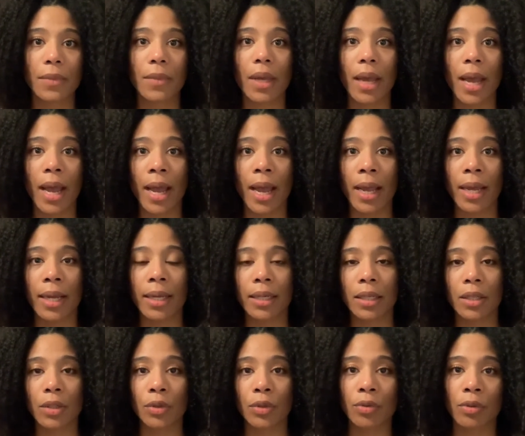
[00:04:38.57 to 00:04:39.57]
I
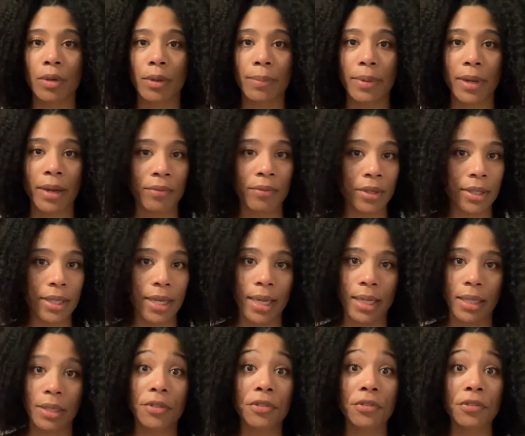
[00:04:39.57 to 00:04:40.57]
grew up every day
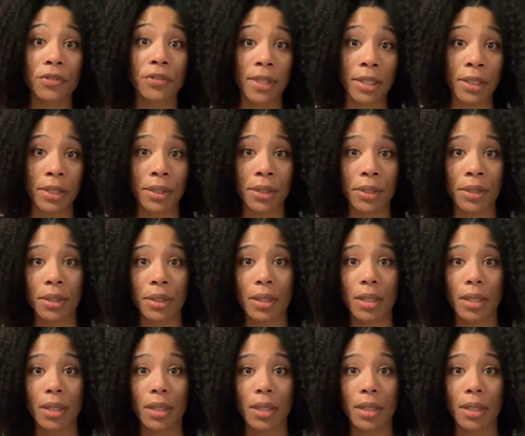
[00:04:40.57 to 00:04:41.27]
in fear